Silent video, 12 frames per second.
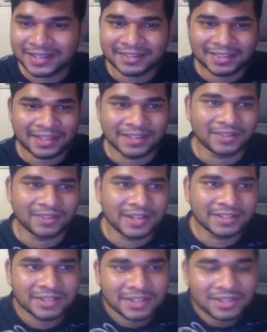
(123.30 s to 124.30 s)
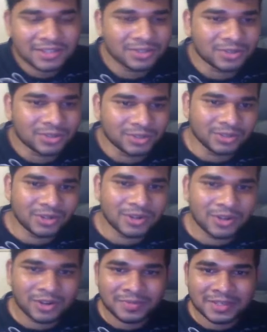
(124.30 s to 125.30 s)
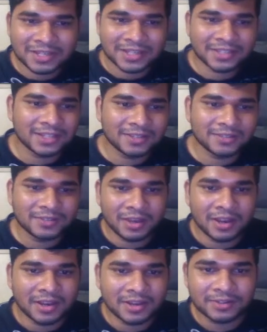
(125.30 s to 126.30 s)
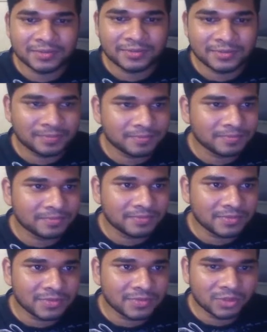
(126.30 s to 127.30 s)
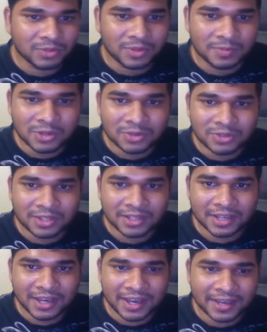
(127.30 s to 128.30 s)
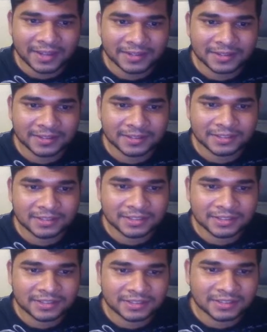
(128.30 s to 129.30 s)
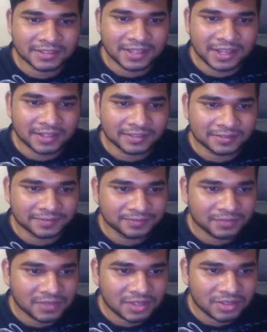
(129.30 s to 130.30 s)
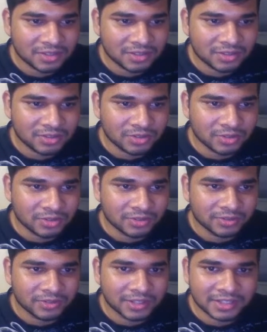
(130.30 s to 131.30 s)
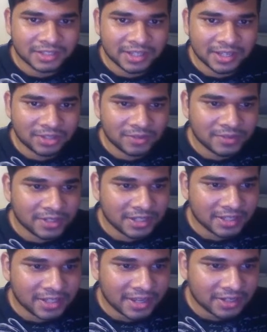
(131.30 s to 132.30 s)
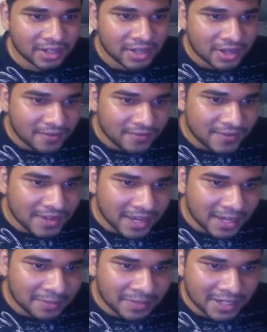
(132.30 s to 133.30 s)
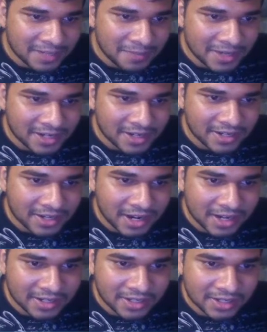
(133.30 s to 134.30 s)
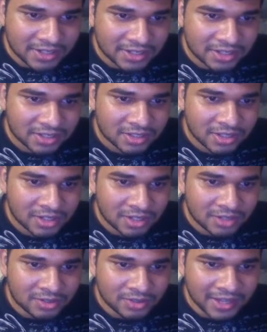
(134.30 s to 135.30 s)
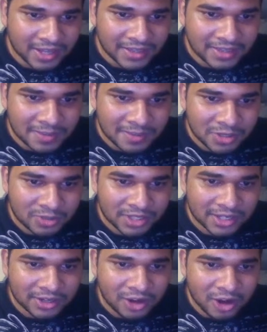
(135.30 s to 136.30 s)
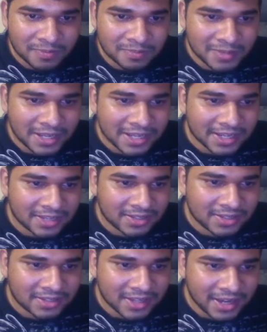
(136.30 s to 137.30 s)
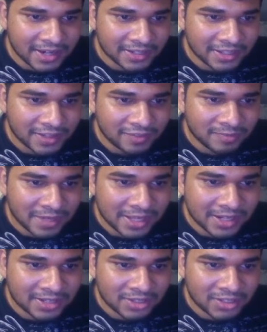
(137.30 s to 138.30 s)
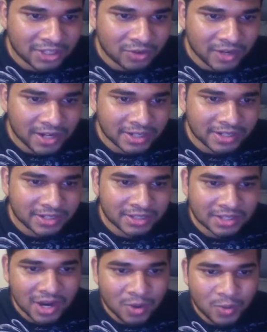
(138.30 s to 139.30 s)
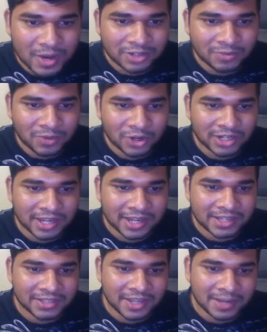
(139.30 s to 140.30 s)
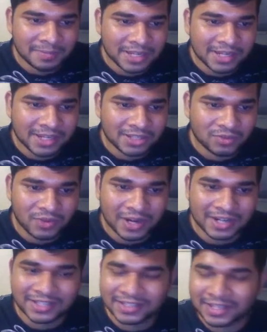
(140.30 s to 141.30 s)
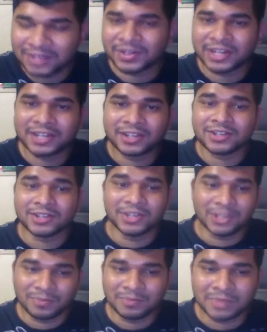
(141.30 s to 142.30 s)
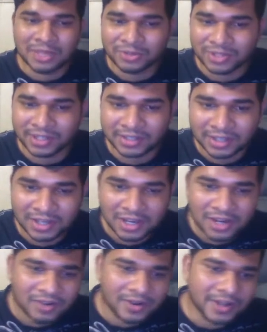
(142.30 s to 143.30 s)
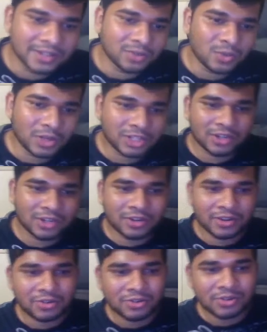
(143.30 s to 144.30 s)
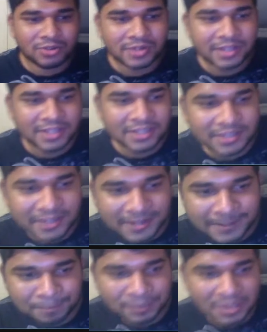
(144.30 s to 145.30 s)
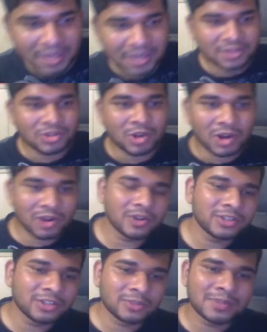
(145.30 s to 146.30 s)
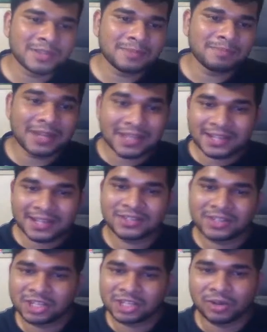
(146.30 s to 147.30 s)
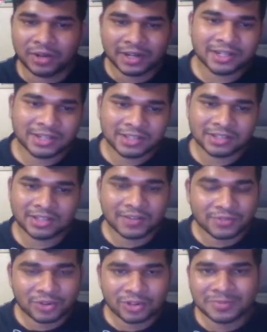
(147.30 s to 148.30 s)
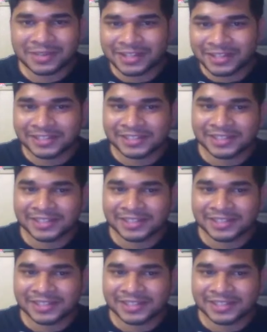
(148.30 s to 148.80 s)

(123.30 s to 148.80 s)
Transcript: thing, right? So you're going to be listening to the music, and yeah, so it says over here that we help independent artists to get their music on playlists and give playlist curators a way to monetize their playlist while discovering new music. Right, so what you're going to do is you're going to be playlist curators, of course, because